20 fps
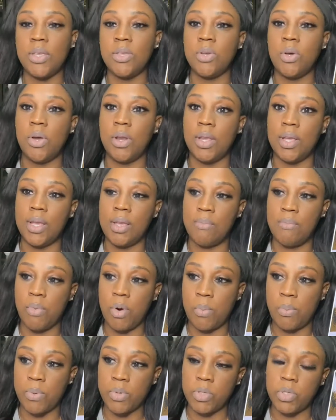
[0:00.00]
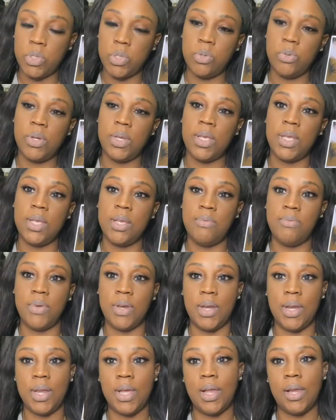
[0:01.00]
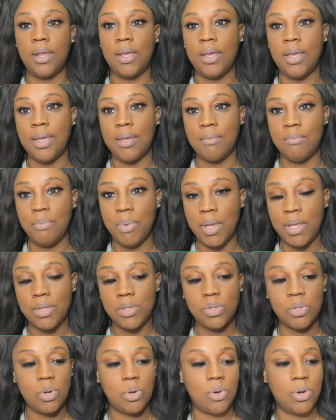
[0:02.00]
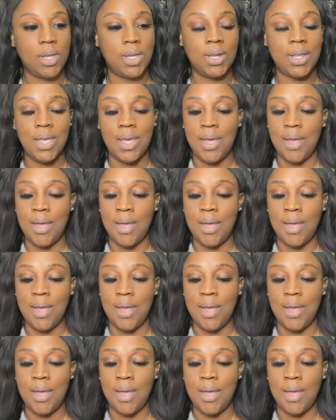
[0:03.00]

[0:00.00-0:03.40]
you're going to get more patchouli, vanilla, and benzoin.